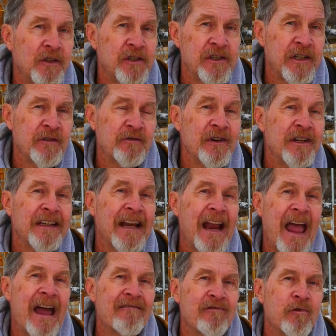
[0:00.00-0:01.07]
looks different than
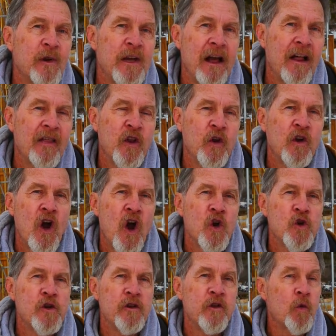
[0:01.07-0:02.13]
every other
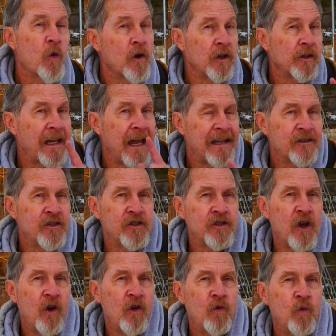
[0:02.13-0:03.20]
garden in the world, and
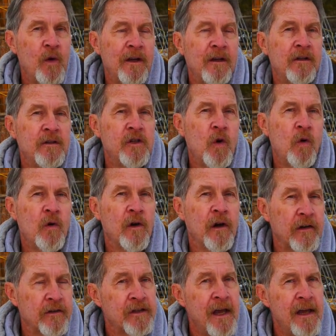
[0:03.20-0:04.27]
so will
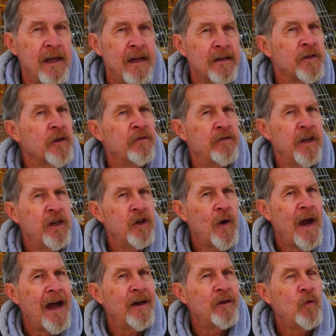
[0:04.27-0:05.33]
yours. So figure
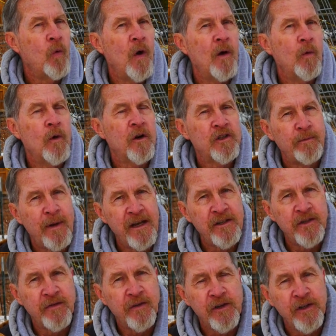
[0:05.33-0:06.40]
out what works
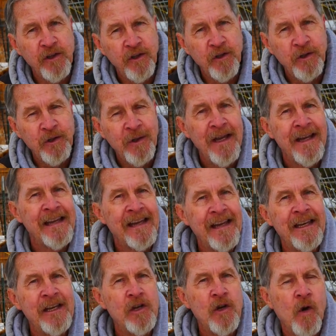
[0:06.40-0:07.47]
best for you
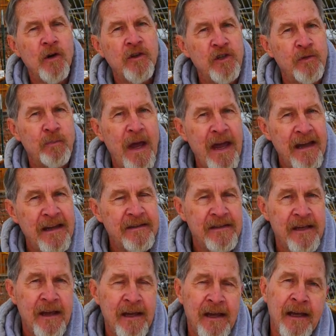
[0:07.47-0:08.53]
in your space